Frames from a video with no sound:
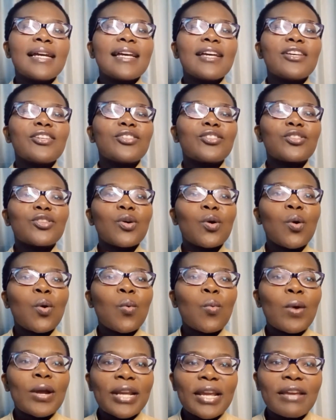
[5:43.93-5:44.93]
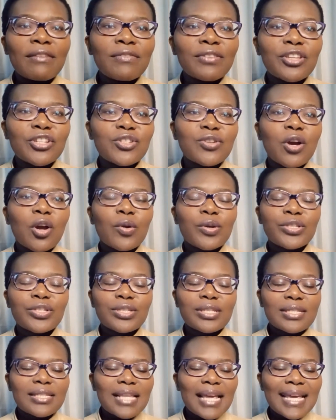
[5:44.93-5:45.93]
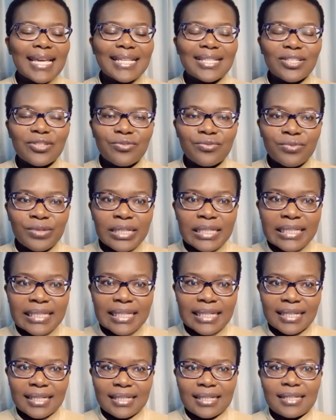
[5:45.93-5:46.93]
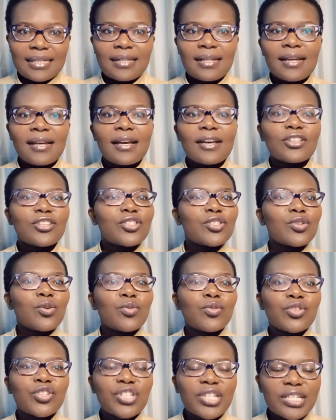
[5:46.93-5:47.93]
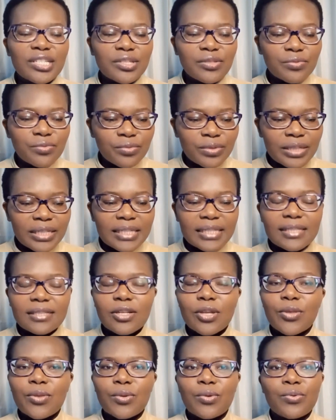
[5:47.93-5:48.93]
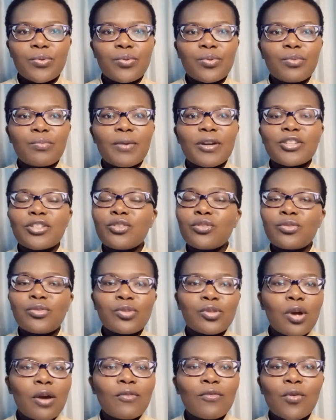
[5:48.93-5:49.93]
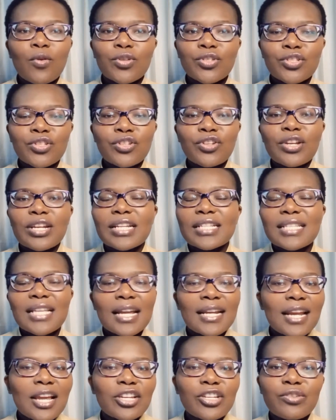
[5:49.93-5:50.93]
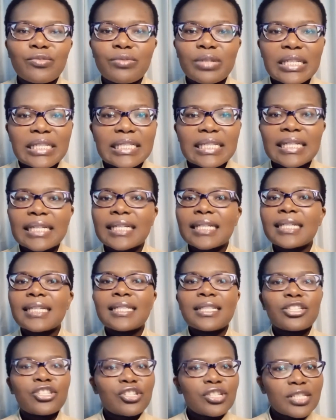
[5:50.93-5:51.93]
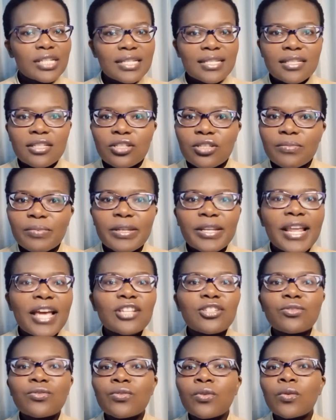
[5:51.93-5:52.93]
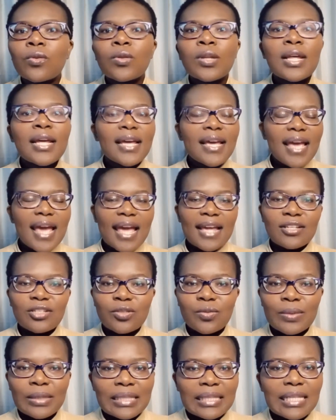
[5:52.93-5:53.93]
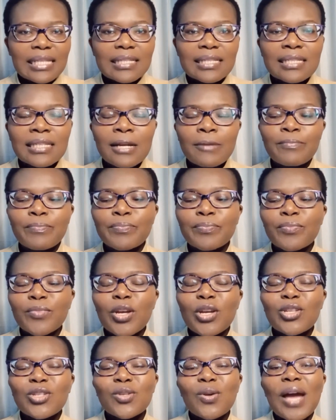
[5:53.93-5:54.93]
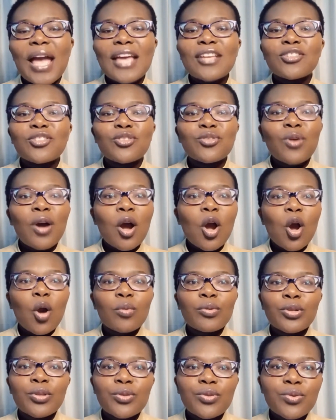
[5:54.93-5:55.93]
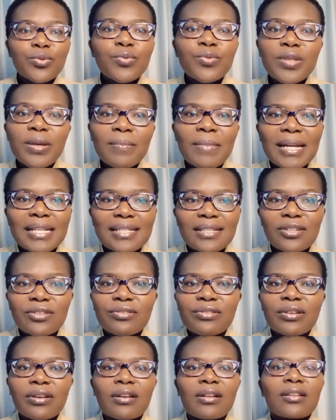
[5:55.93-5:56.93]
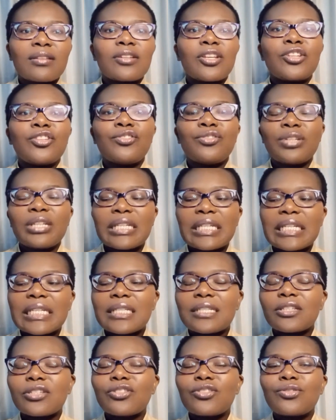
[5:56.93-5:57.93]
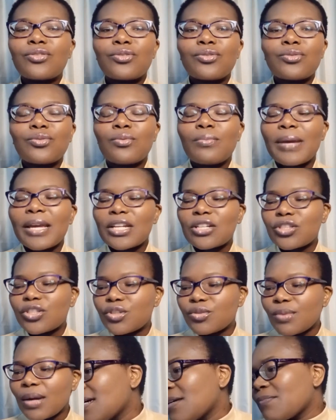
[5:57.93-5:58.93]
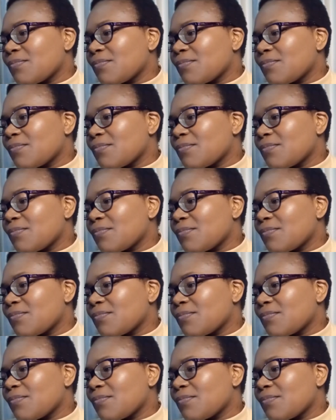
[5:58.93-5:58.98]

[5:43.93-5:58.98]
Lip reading: So whatever that you're going to say is written, so you just read through, but you, of course, not going to sound like you're reading. You just need to be natural and doing this. So as you are going through the material, you need to make sure